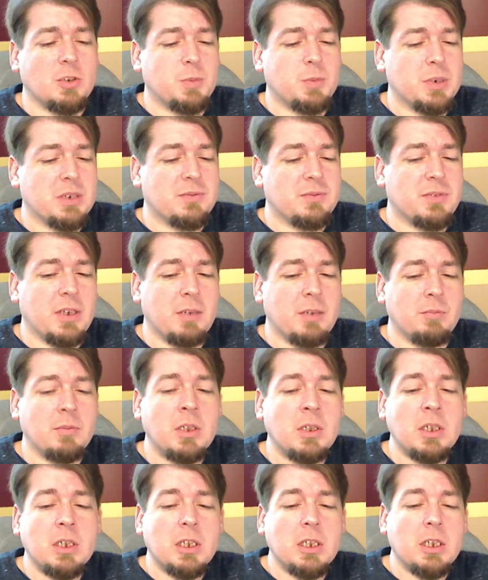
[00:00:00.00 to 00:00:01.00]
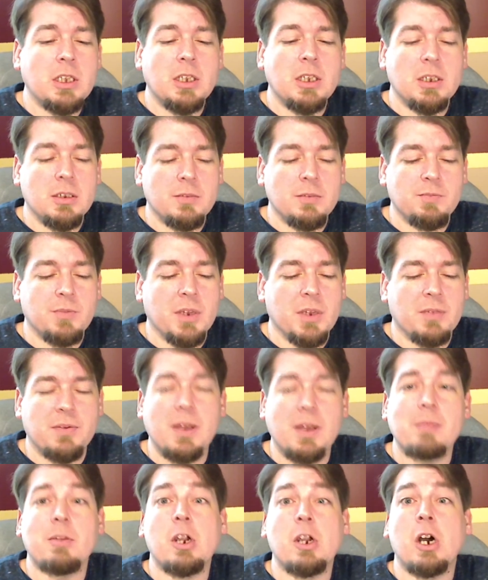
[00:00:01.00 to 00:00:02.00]
But if I'm
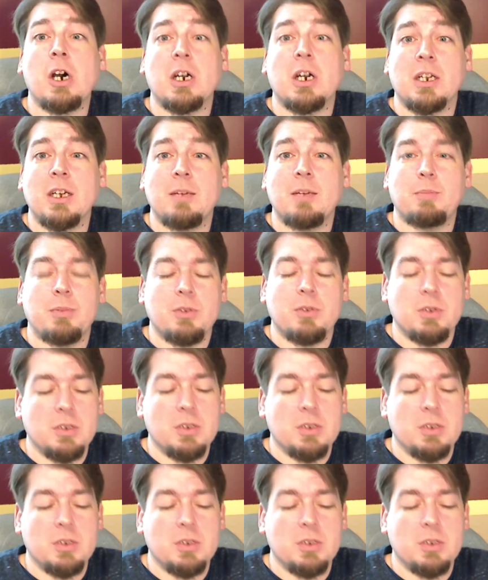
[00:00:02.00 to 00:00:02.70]
caught up